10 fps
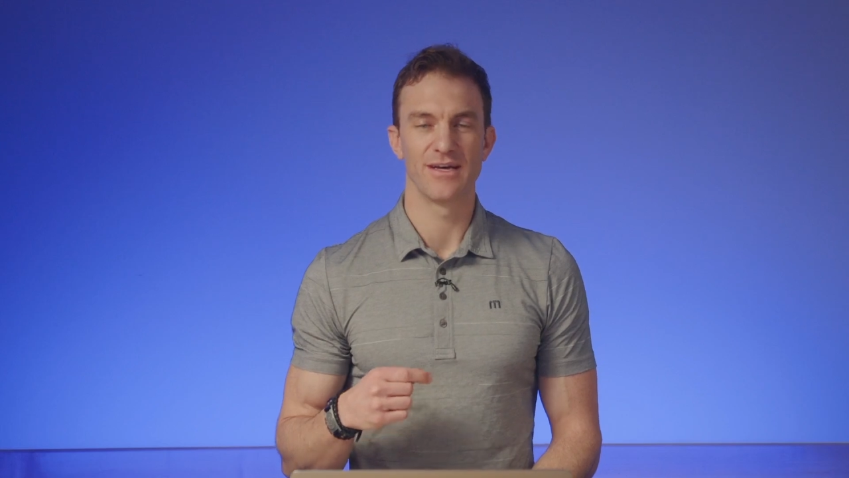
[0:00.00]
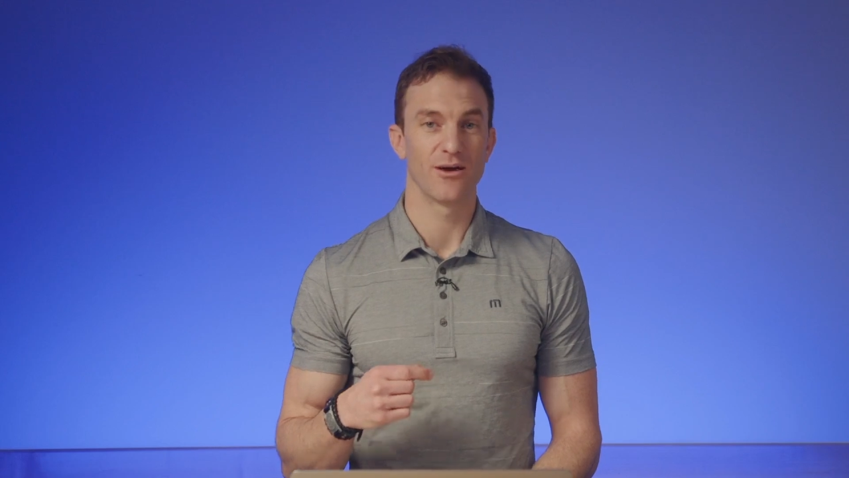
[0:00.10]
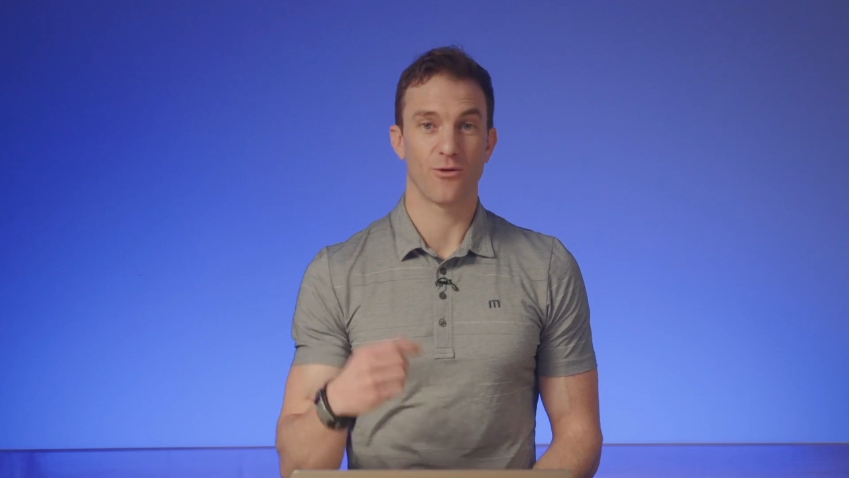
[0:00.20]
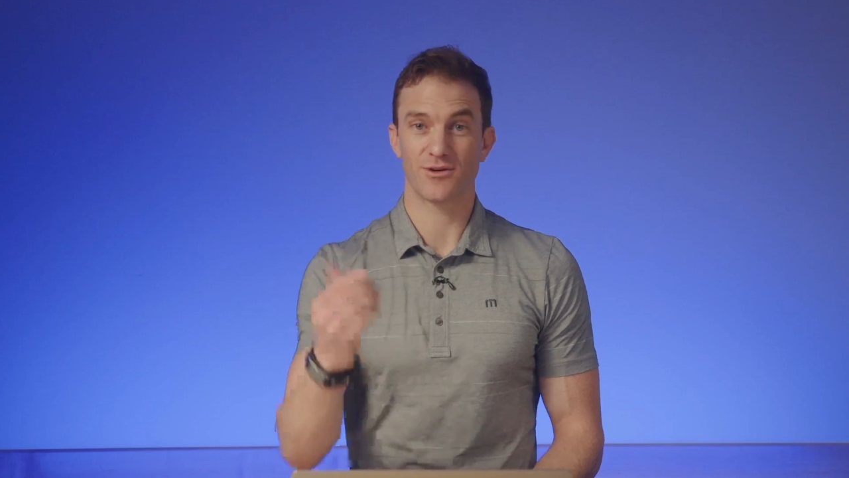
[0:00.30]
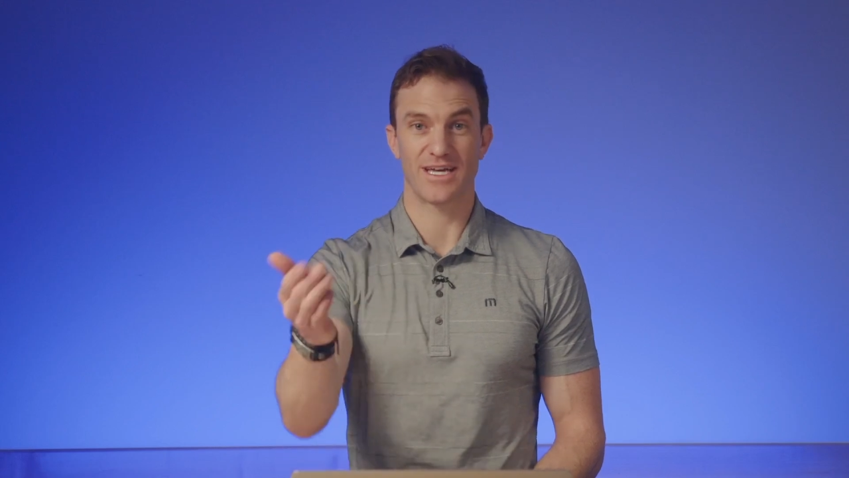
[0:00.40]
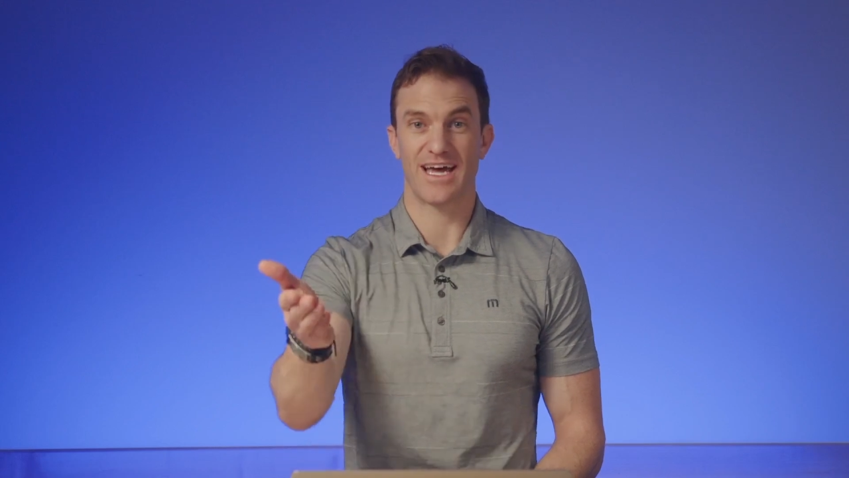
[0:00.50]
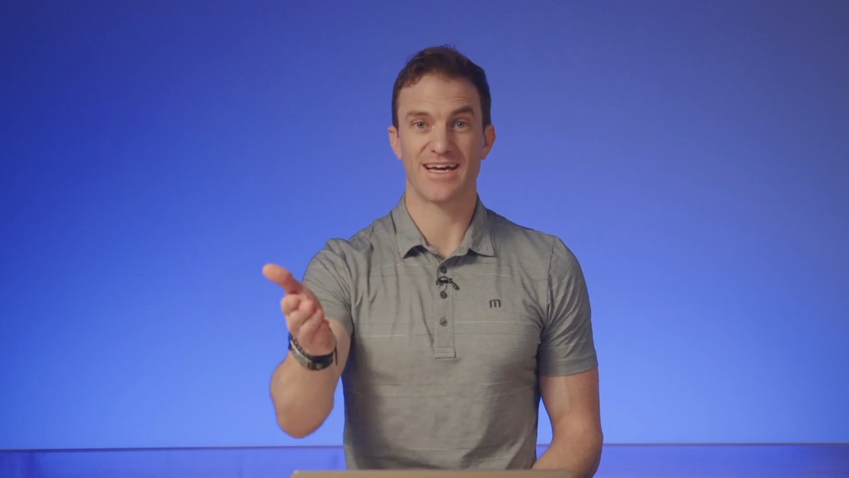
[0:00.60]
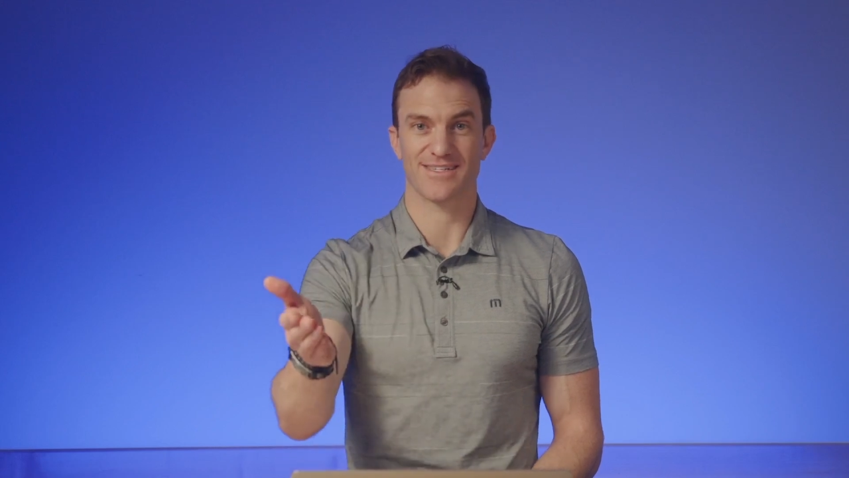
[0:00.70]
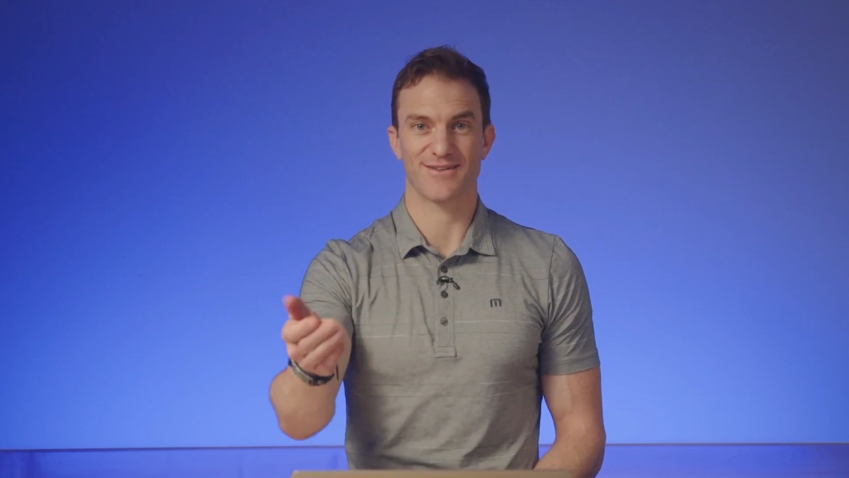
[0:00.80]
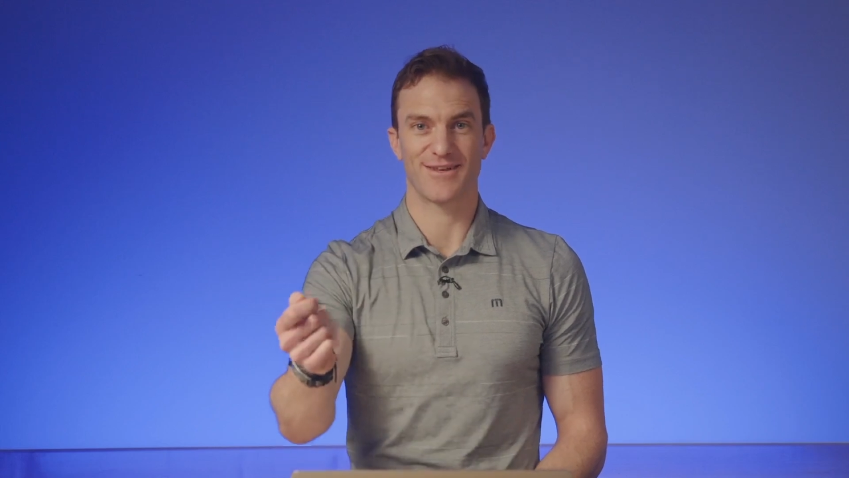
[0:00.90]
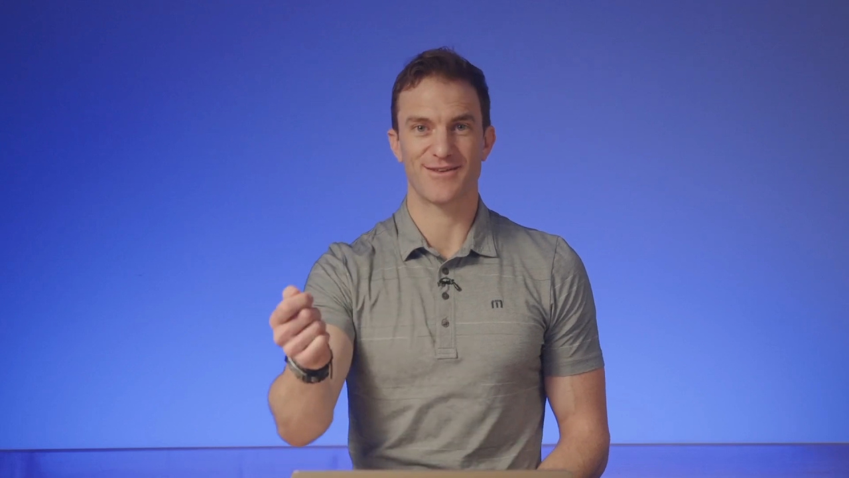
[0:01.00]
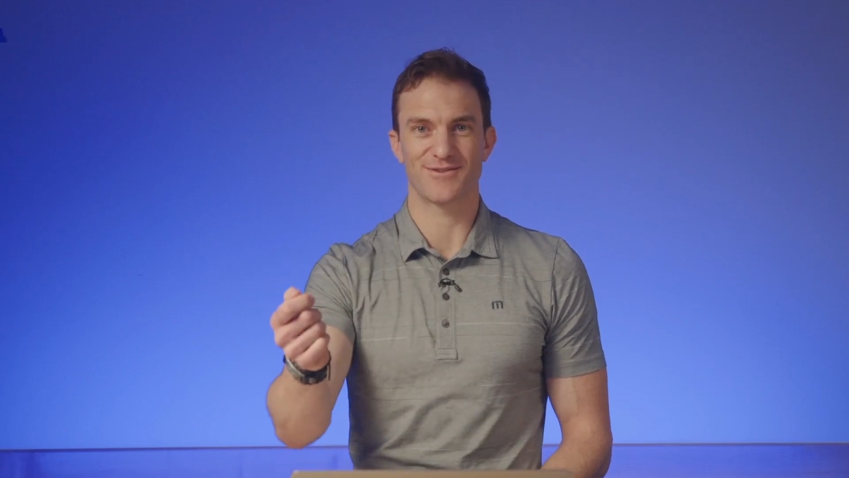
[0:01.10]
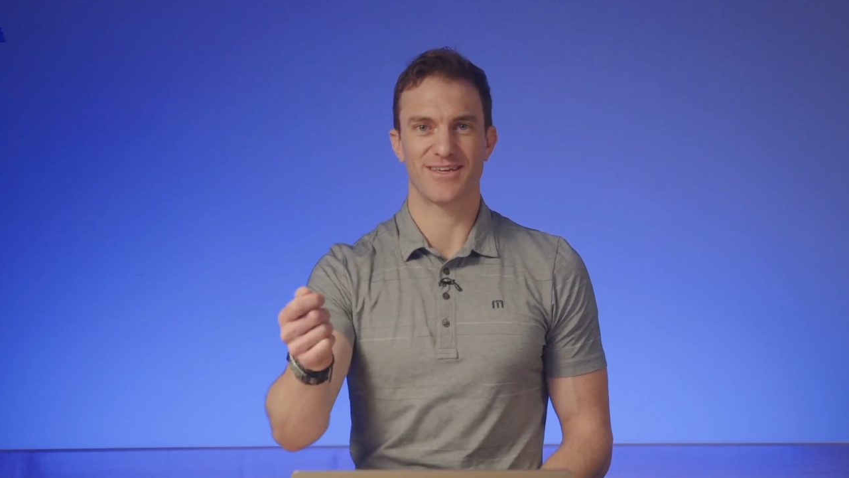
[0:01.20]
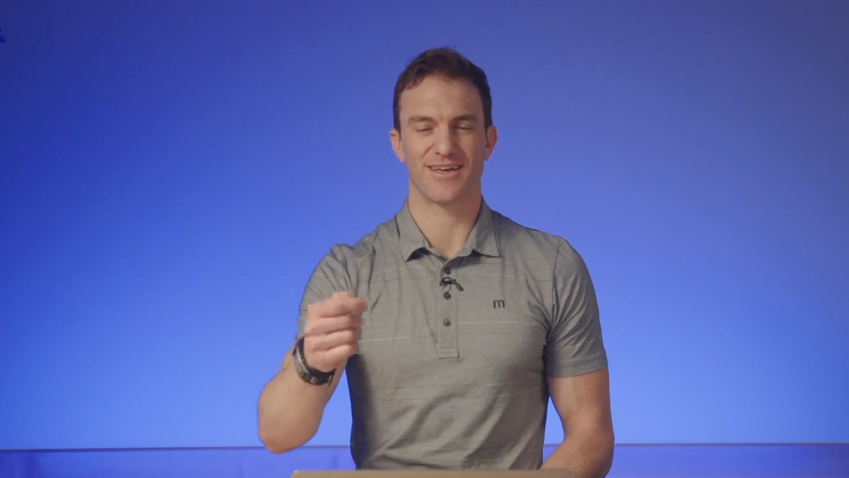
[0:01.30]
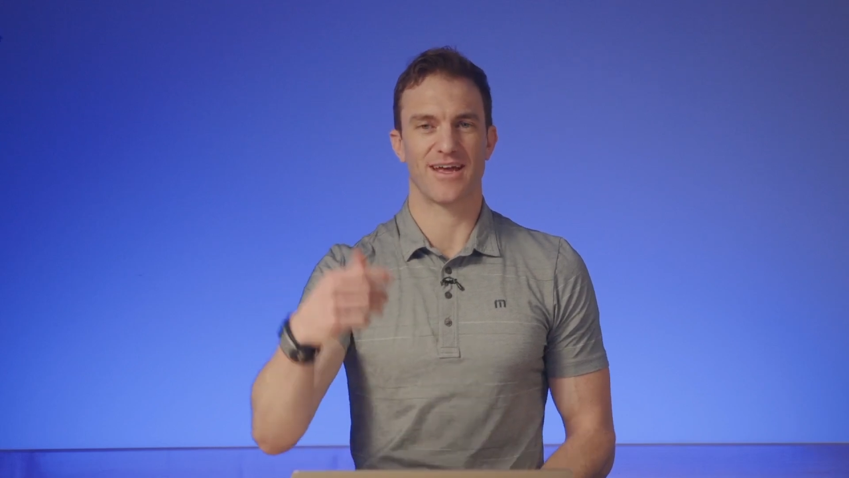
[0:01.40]
or to ask, like you
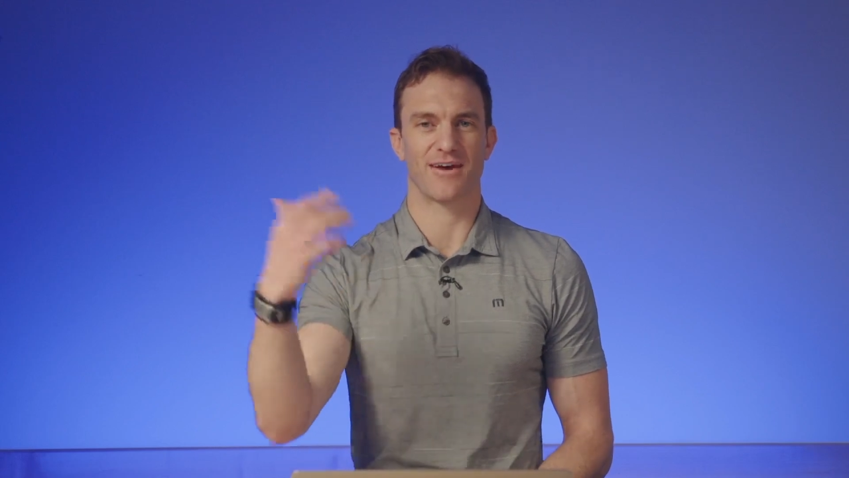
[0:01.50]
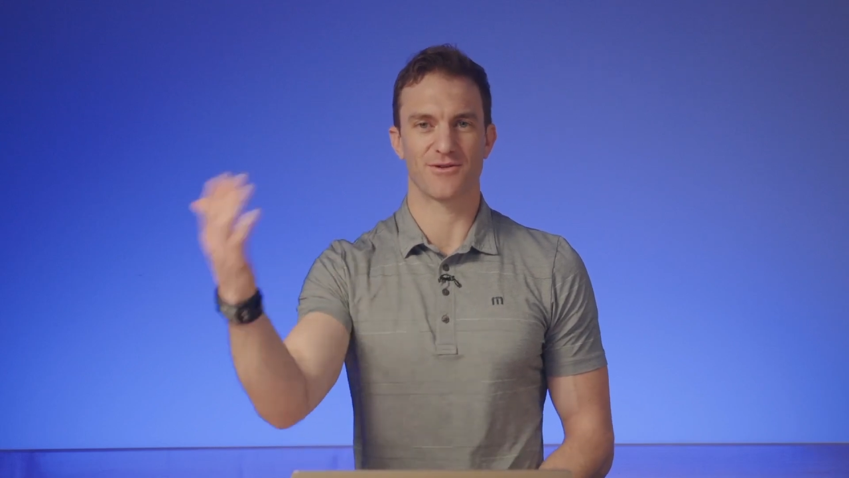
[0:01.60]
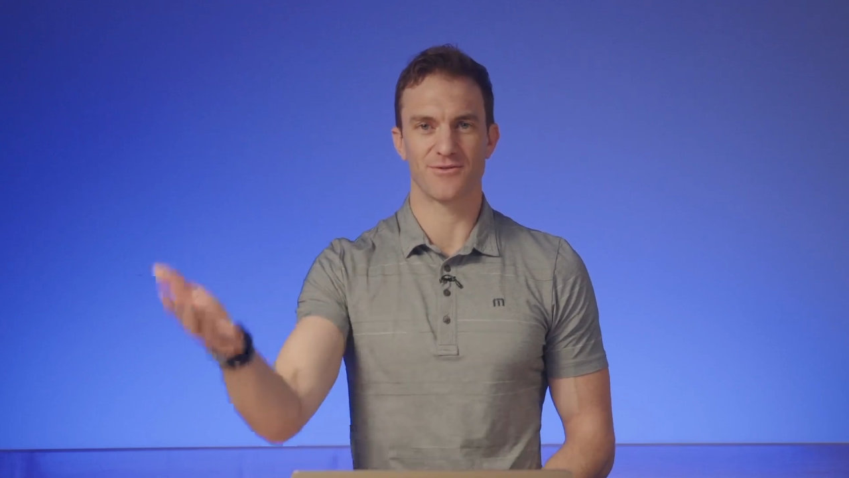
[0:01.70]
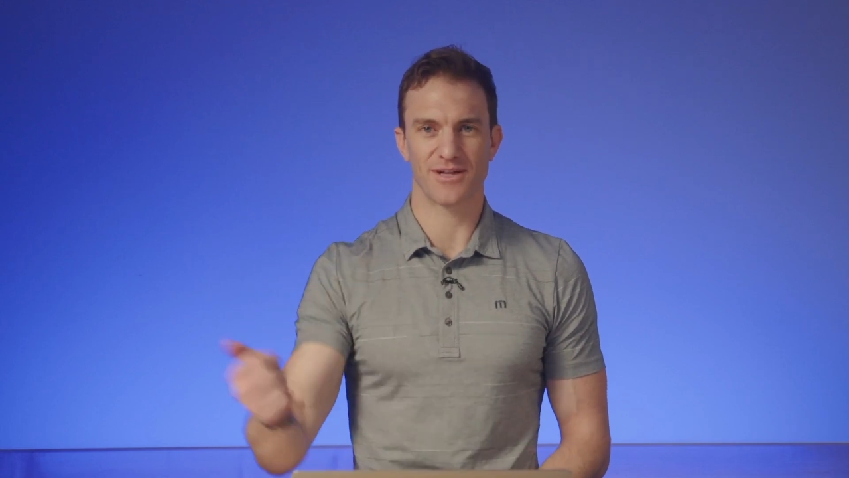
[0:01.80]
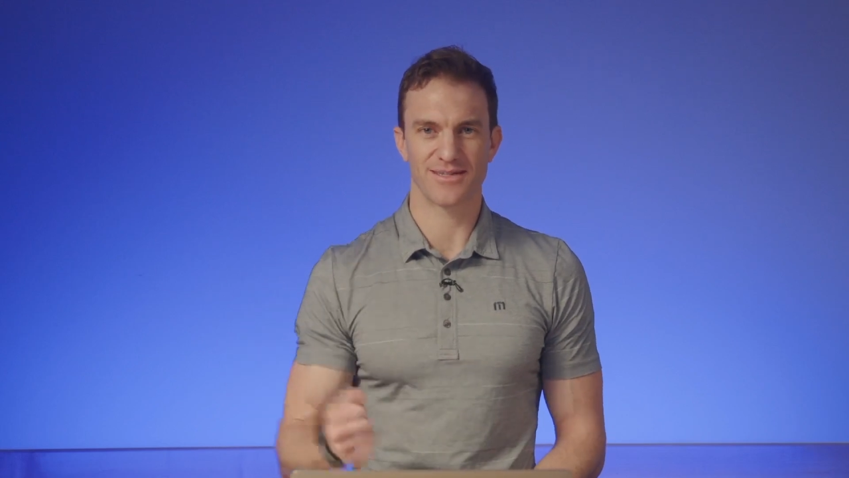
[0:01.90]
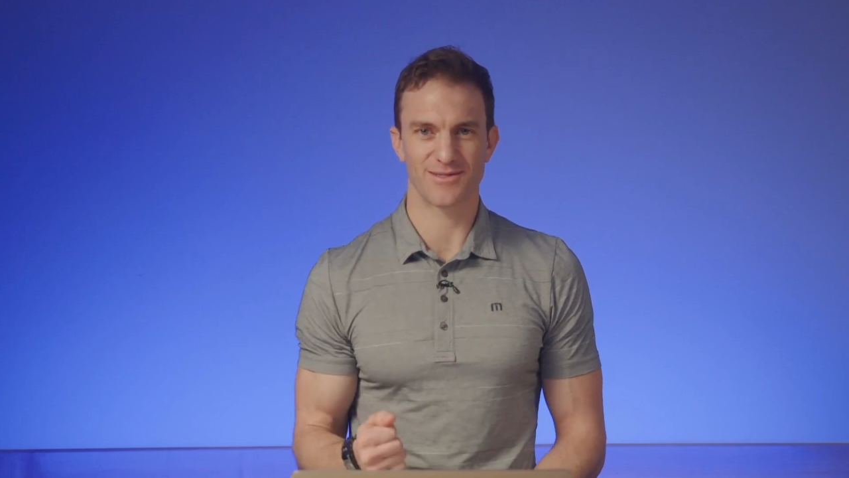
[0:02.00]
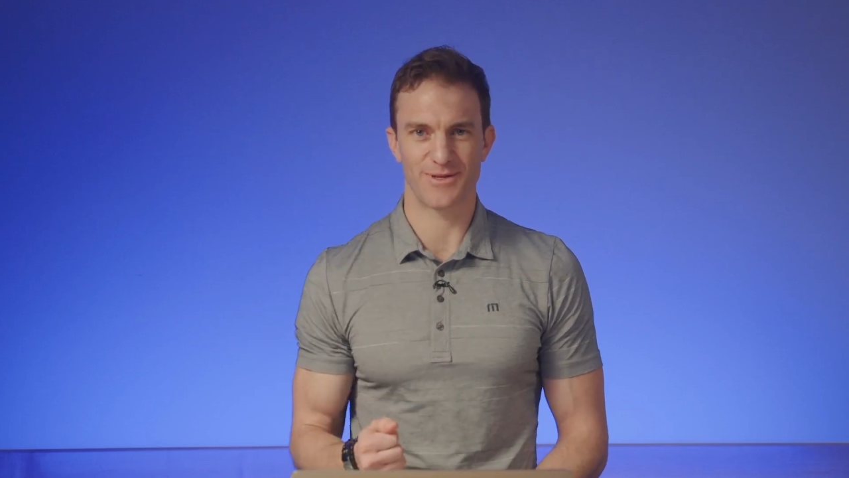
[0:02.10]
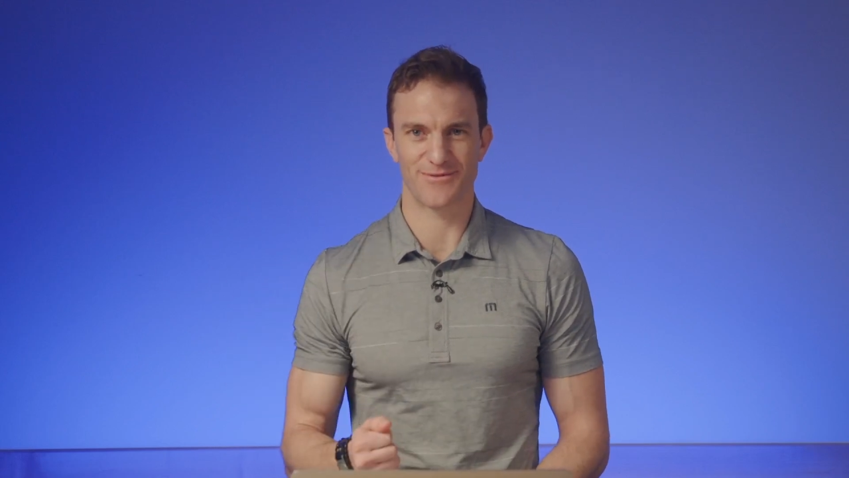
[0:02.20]
said, how do you like to be